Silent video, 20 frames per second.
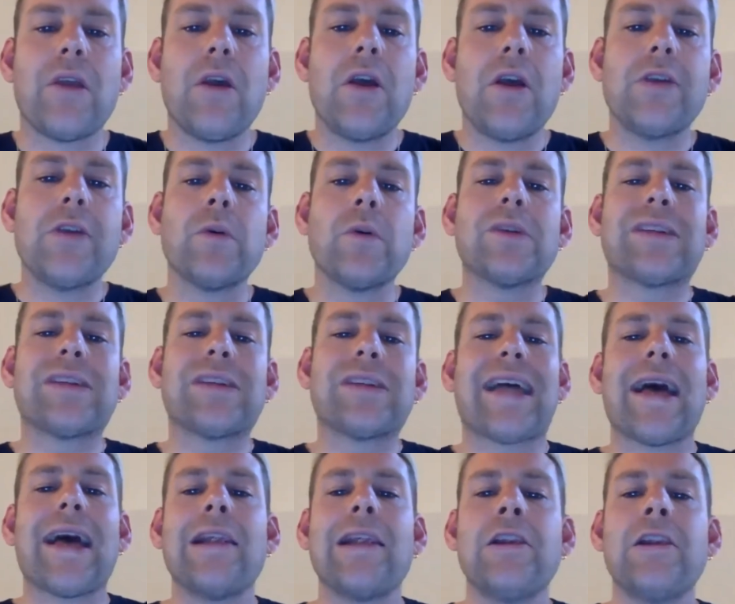You will get
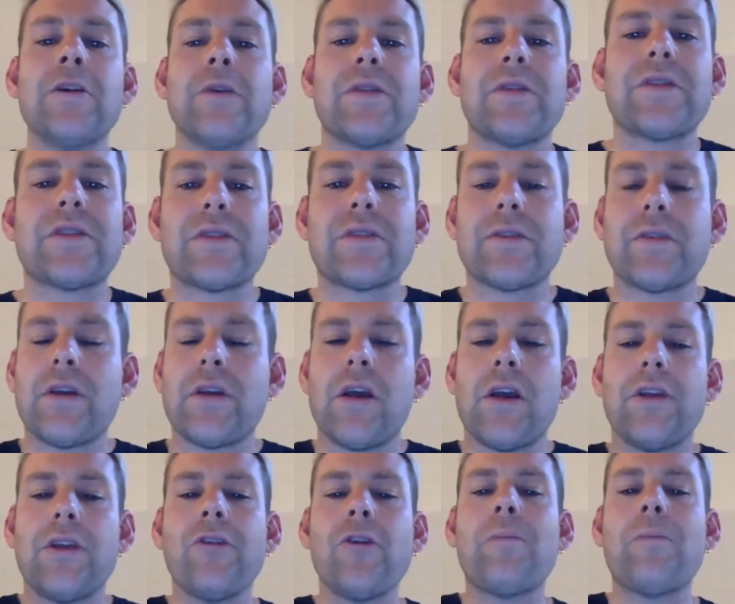loose,
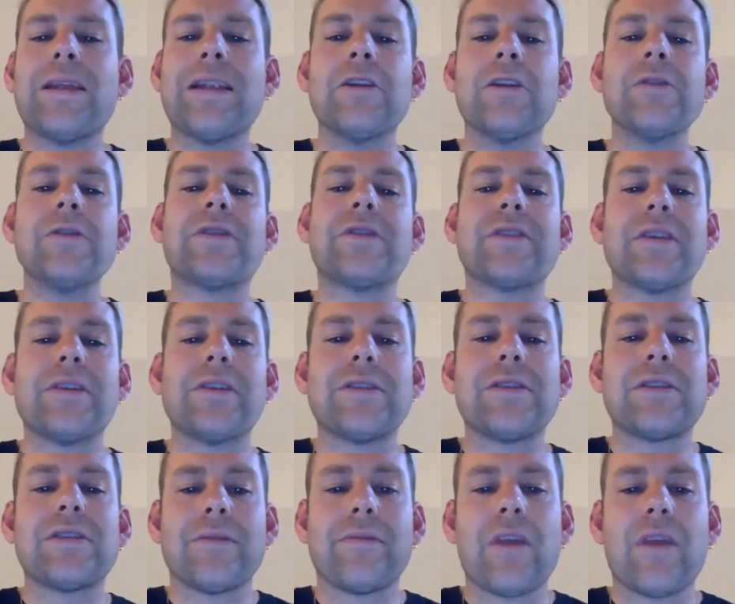you'll be loosened,
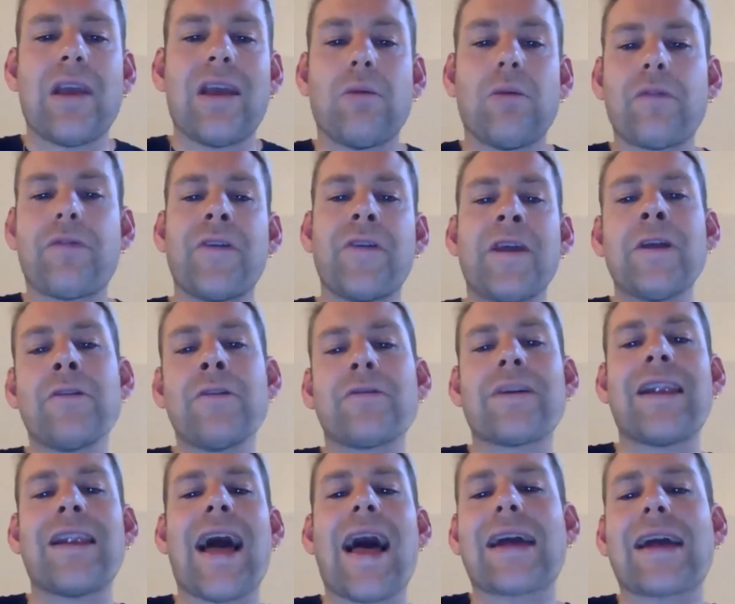will feel
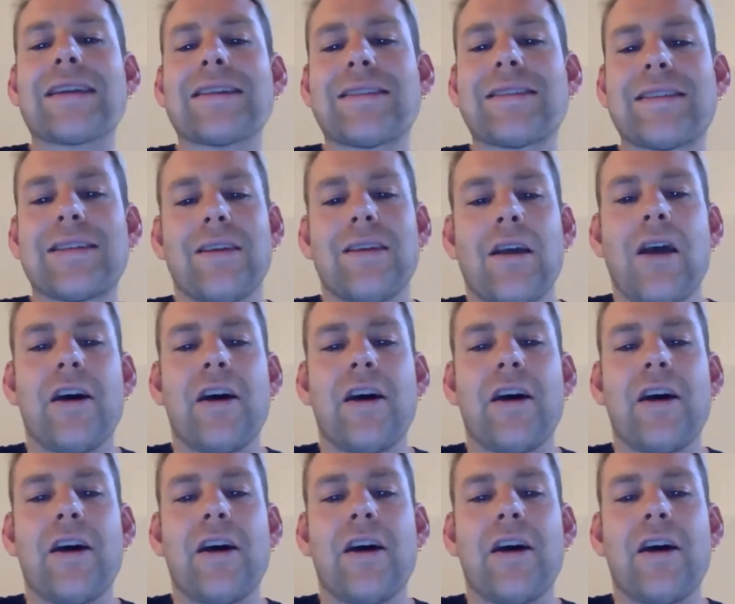relaxed.